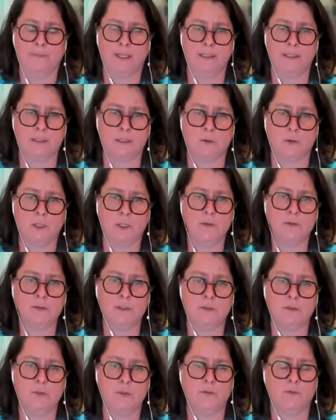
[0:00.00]
And so it
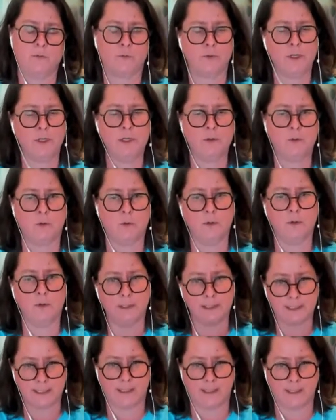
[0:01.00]
used to be free, you were
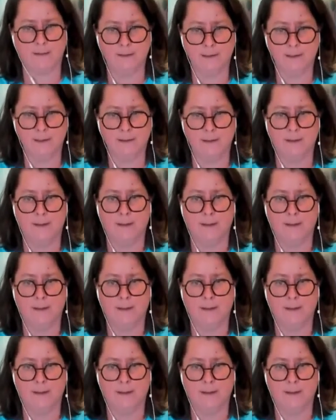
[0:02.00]
really settling.